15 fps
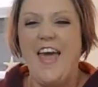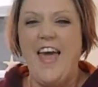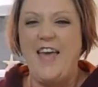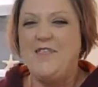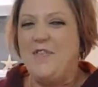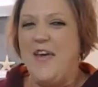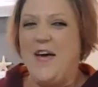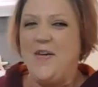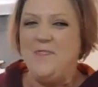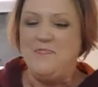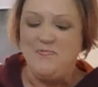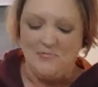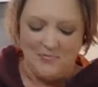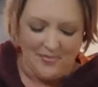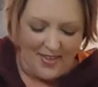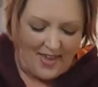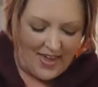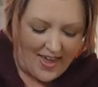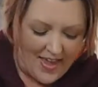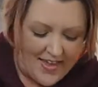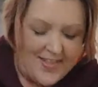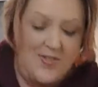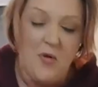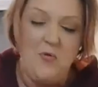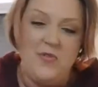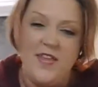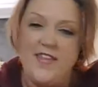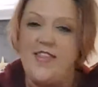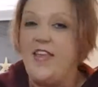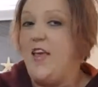Hey fam! So
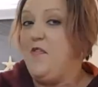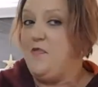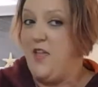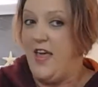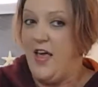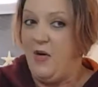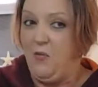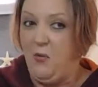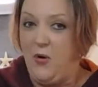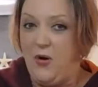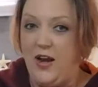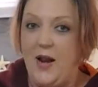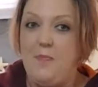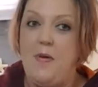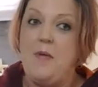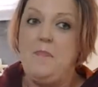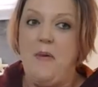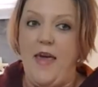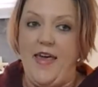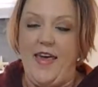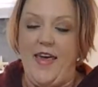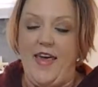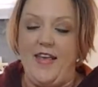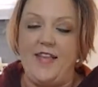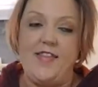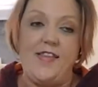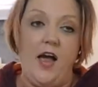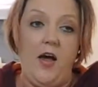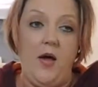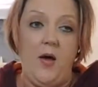this evening we're going to be making
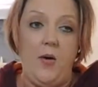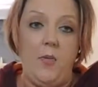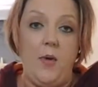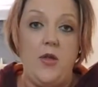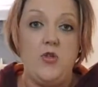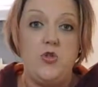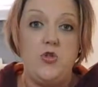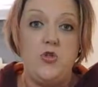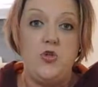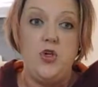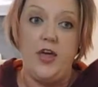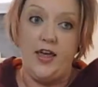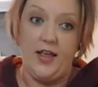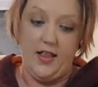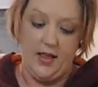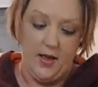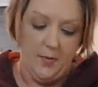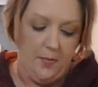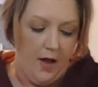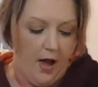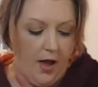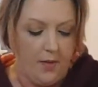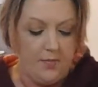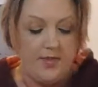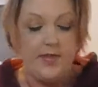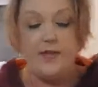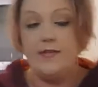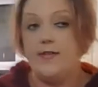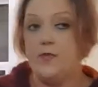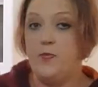some chicken kebabs,
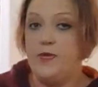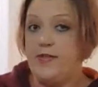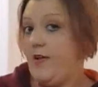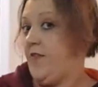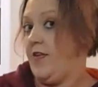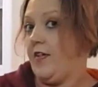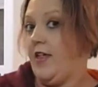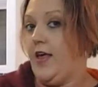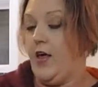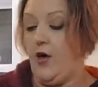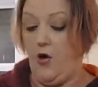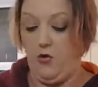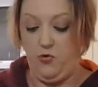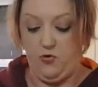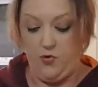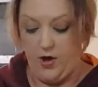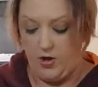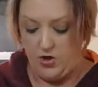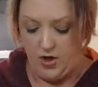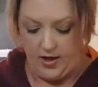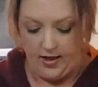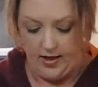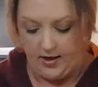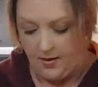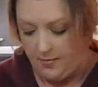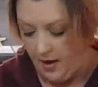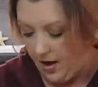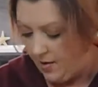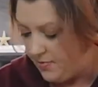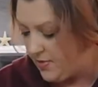specifically Greek chicken
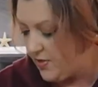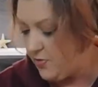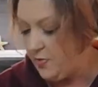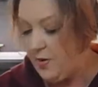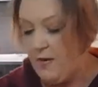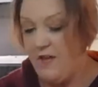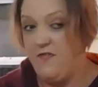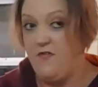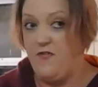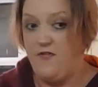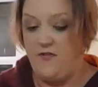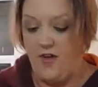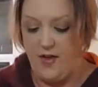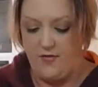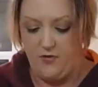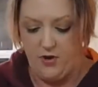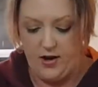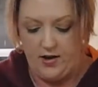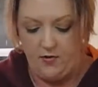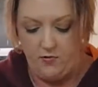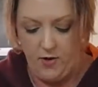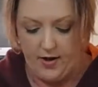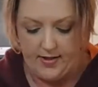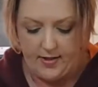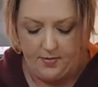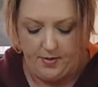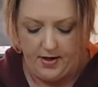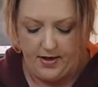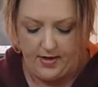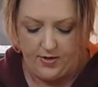kebabs. It's one of my favorite
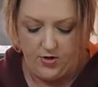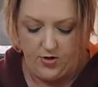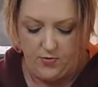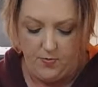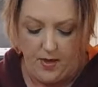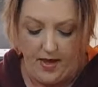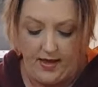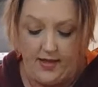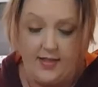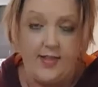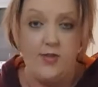recipes to make.